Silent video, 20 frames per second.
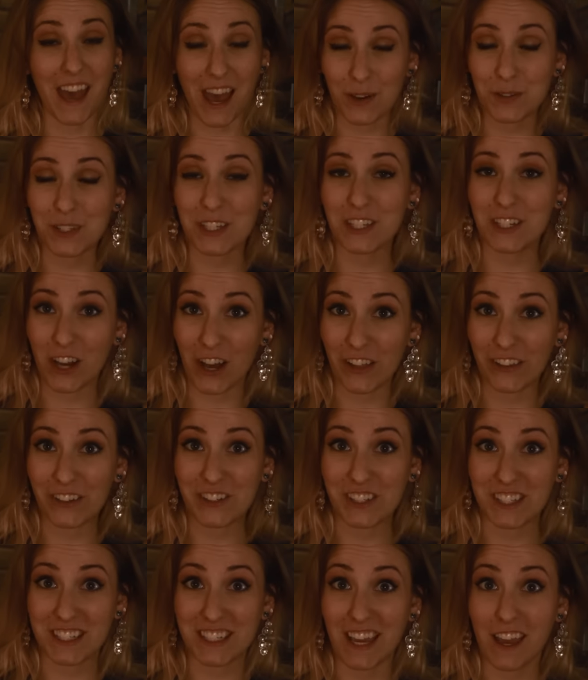
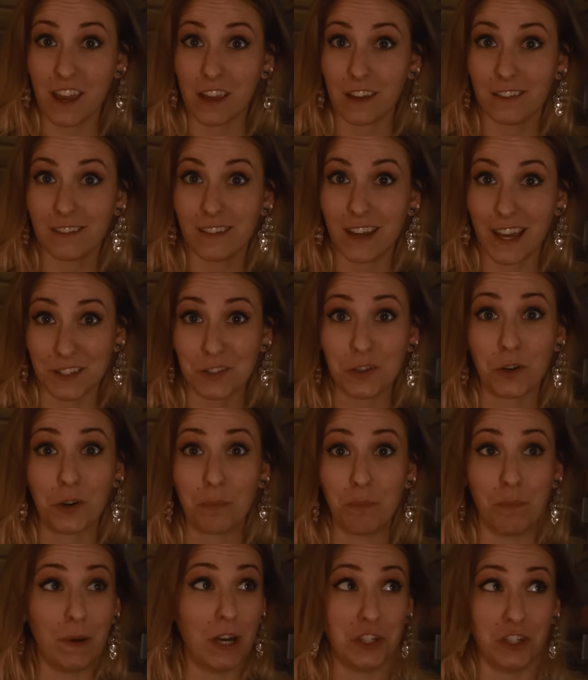$1,000 a day as
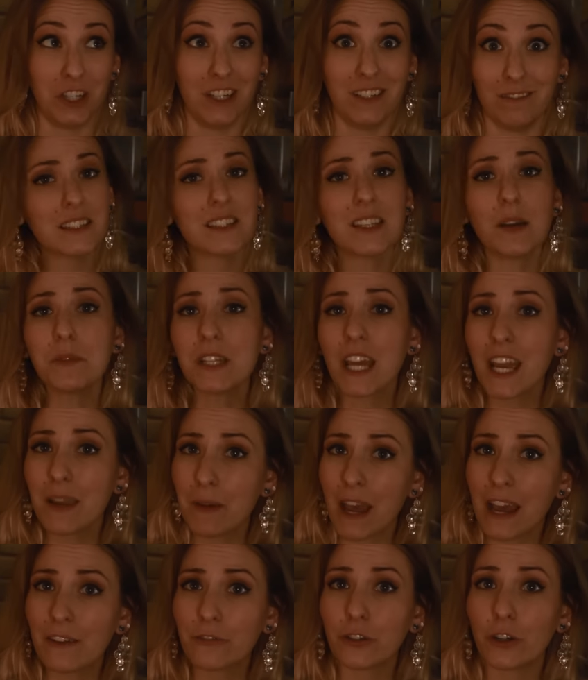her budget.
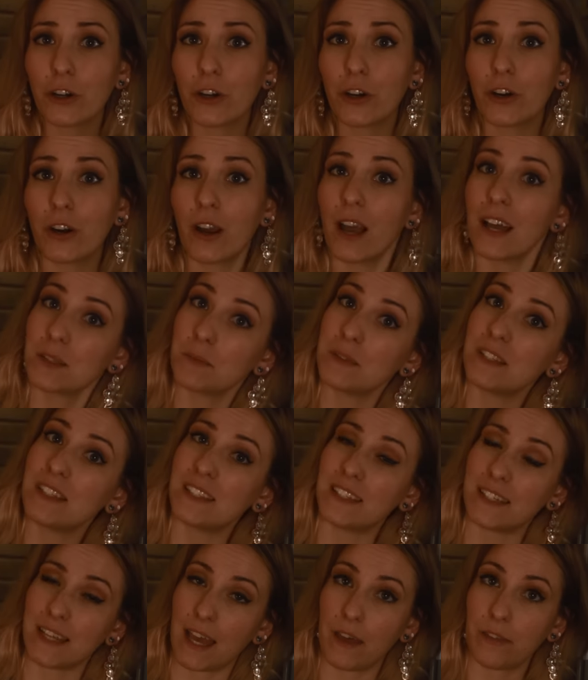Sometime after her
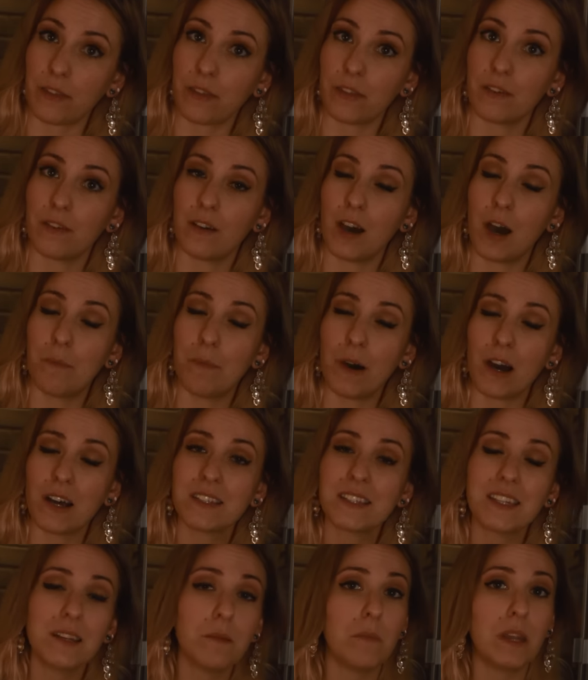husband's death, a
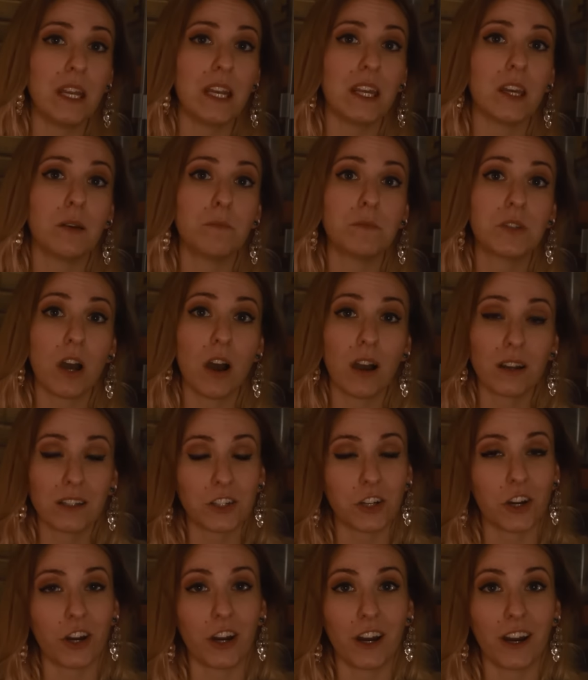Boston medium
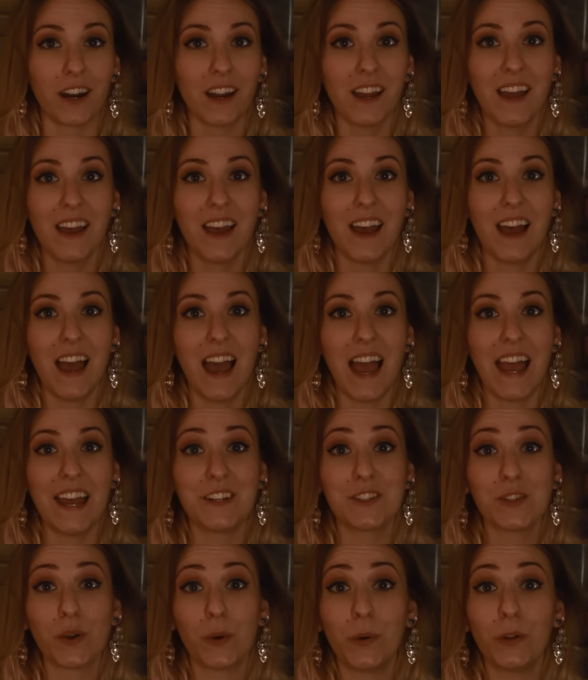talked to her
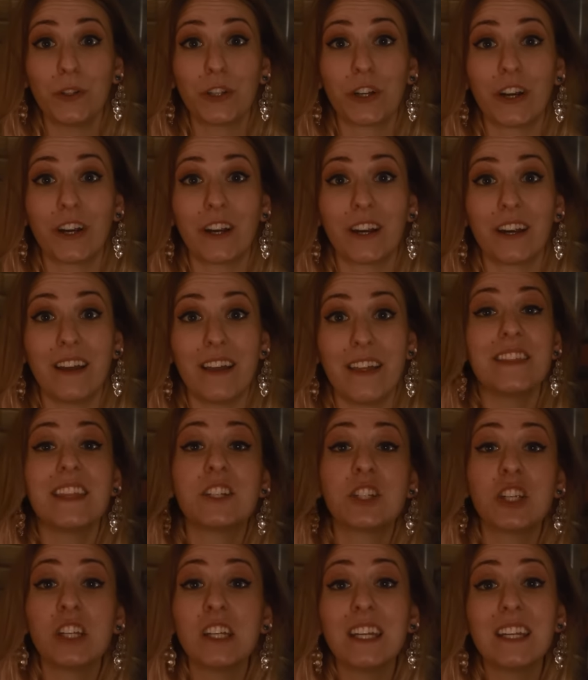and told her
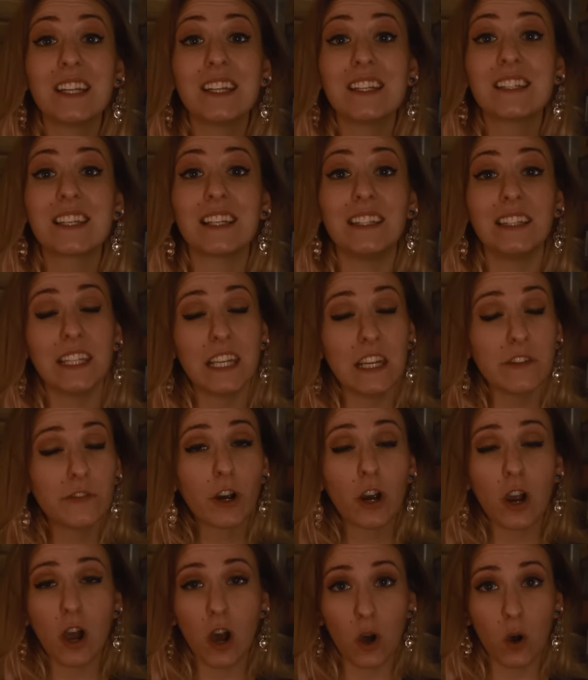that she needed to leave
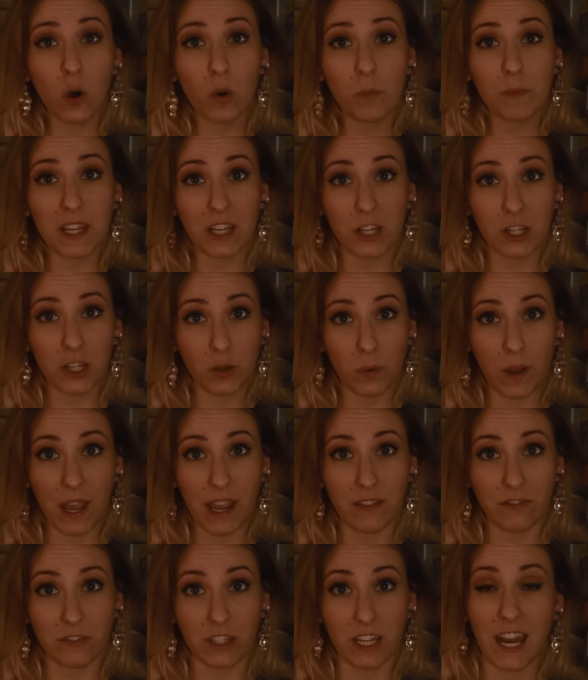her home in New
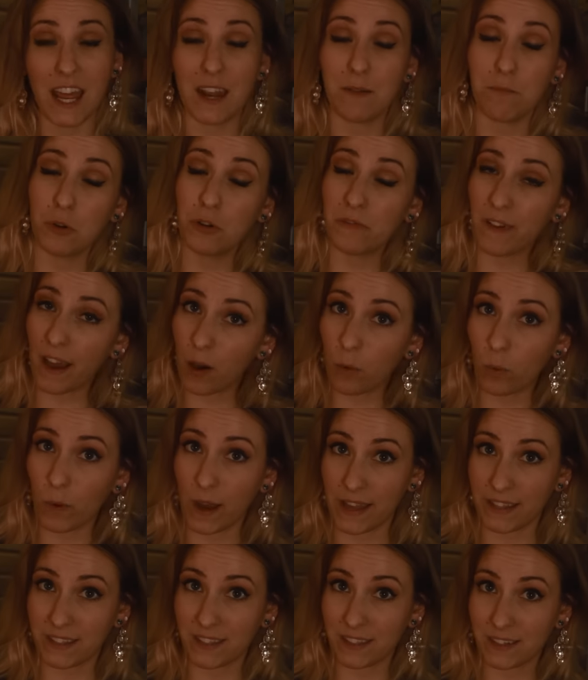Haven and move out
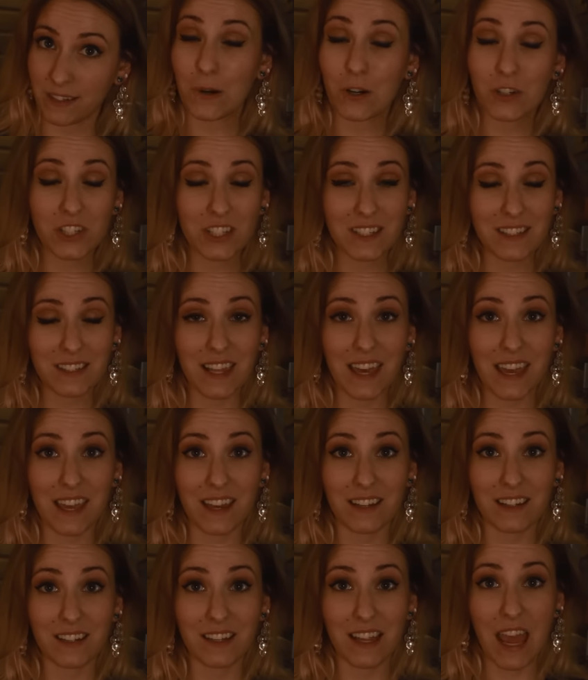west, purchase
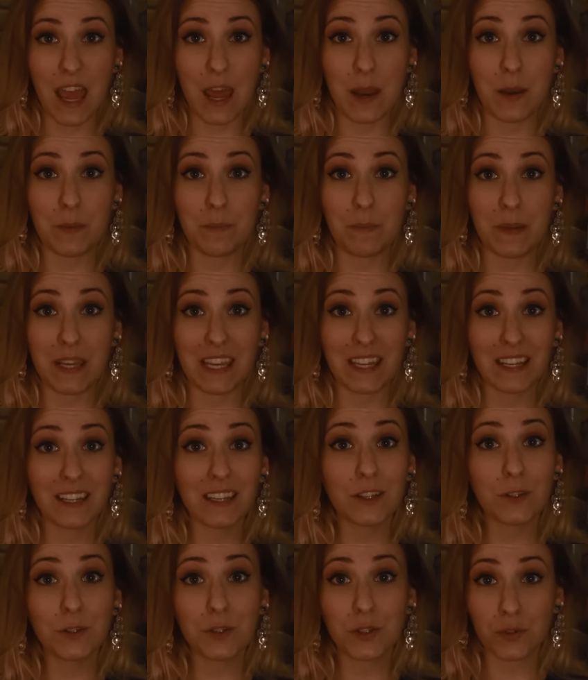land, and
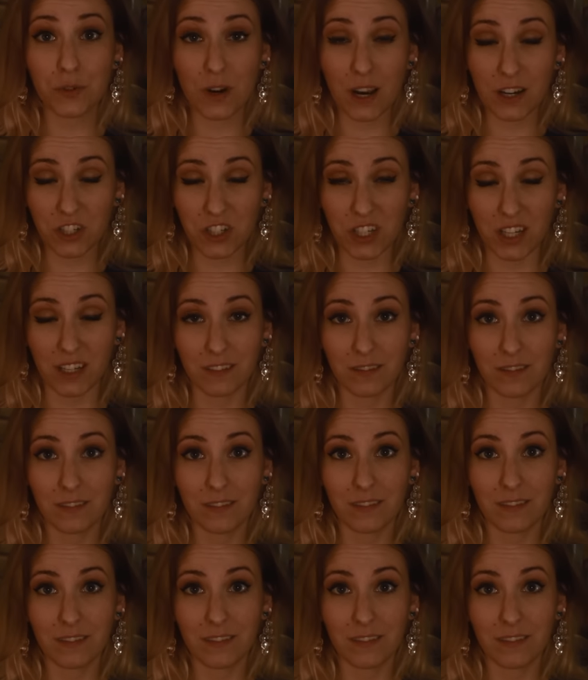begin construction